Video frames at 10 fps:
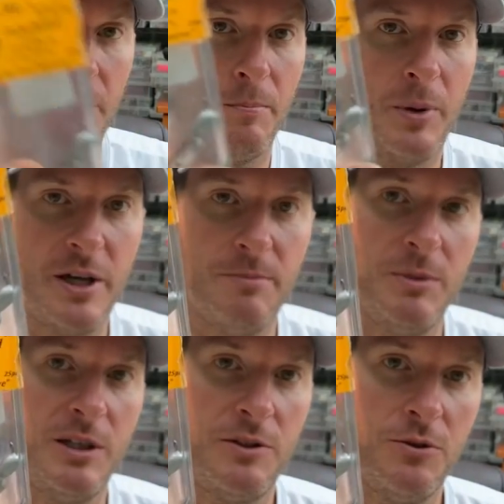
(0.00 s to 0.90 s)
Bite
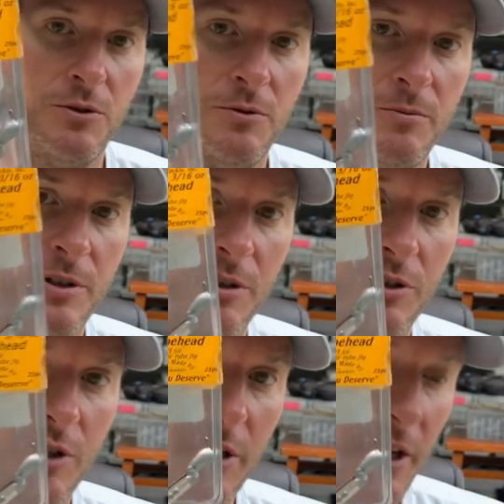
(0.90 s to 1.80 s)
Me Tubes
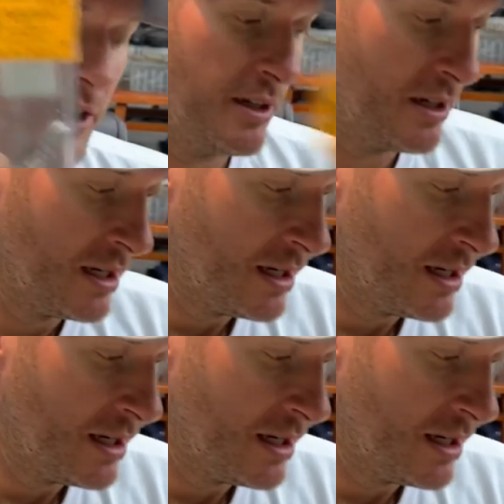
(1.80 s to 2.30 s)
jig head.